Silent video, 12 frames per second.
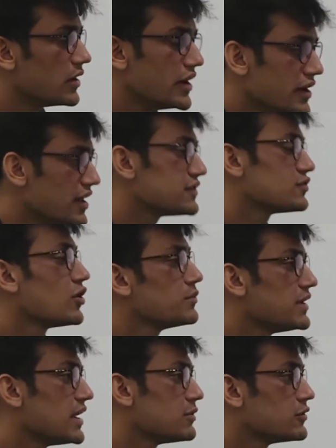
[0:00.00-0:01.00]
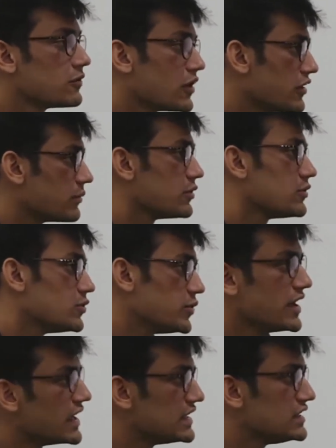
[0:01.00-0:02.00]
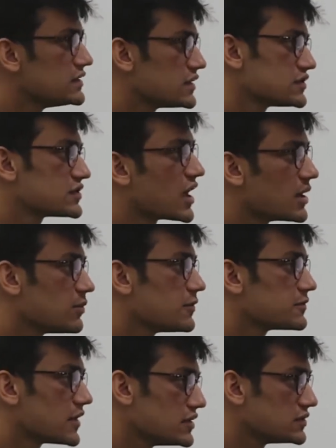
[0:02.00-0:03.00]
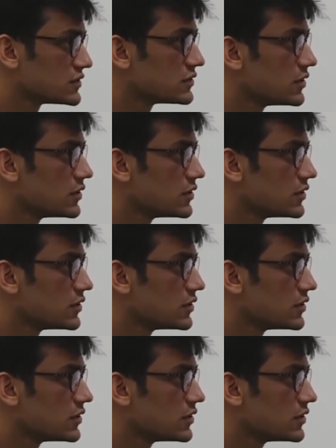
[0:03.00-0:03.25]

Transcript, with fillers: India has not been able to contribute to any such type of things.